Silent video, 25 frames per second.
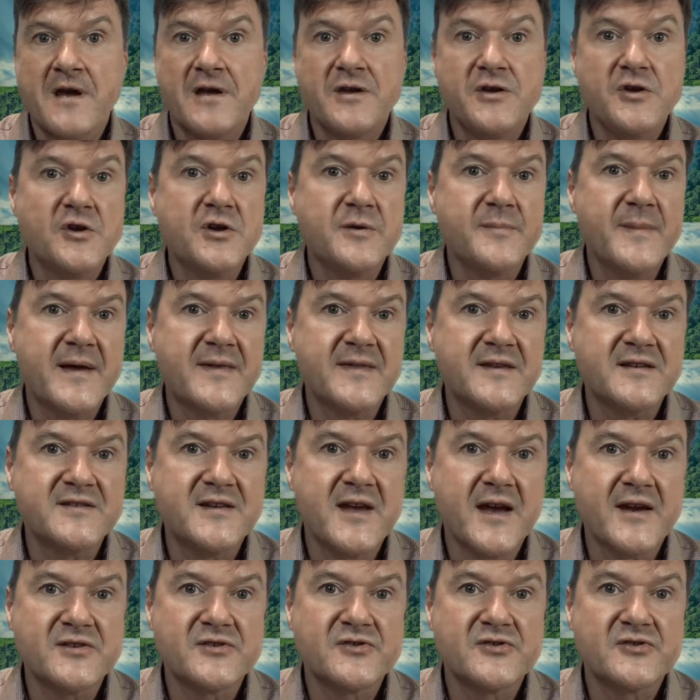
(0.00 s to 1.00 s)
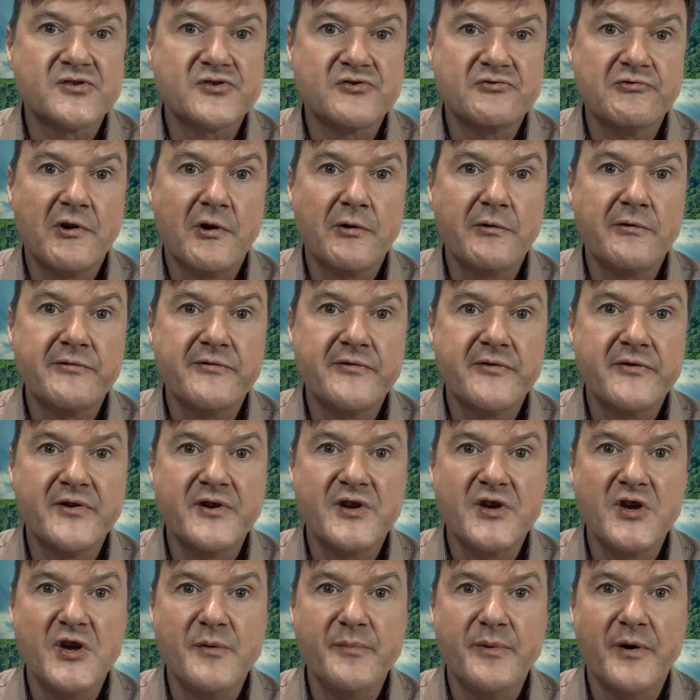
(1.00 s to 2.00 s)
You can make the text scroll through the
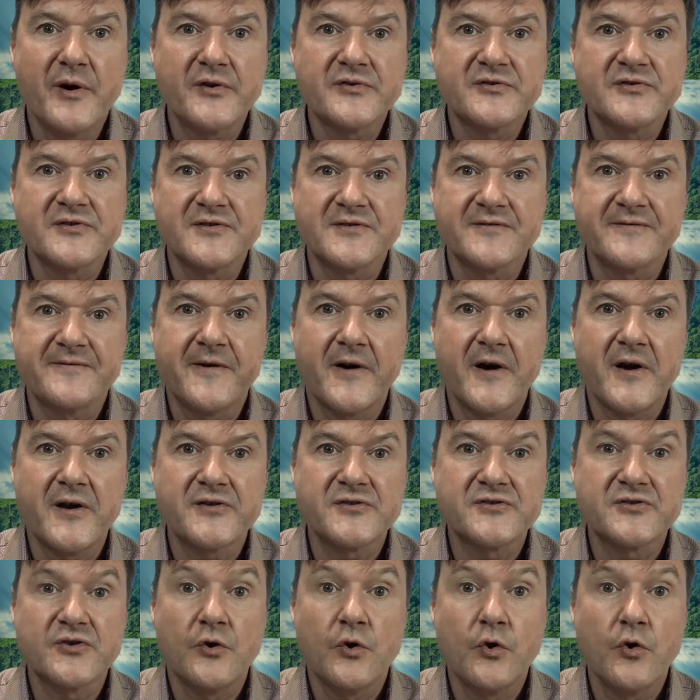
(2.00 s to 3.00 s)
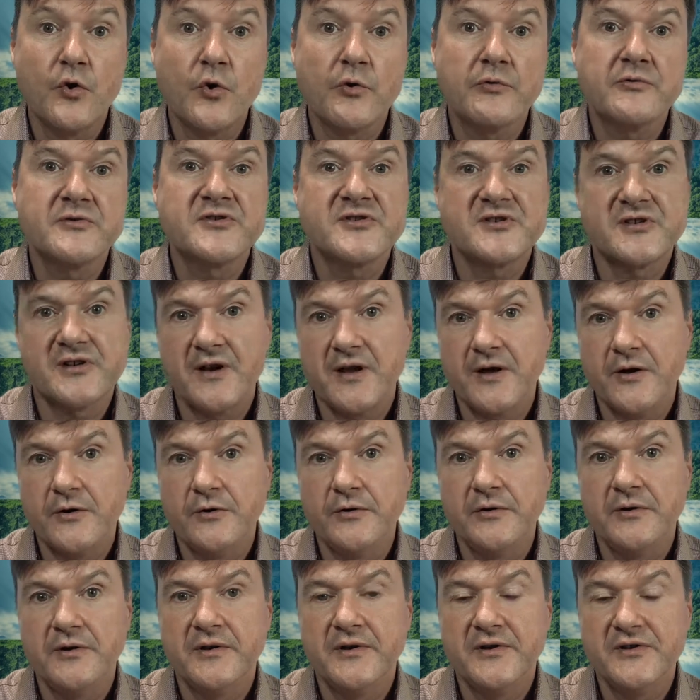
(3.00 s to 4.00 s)
Q box as fast or as slow
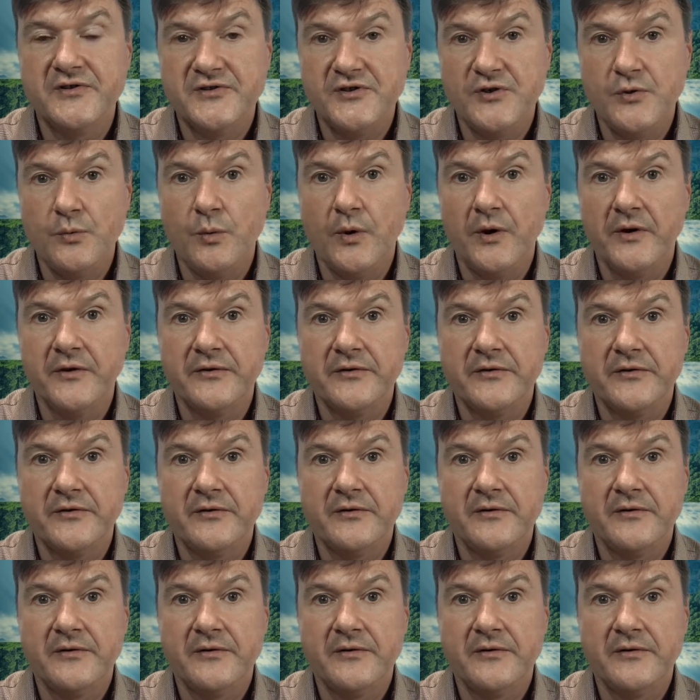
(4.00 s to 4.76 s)
as you want.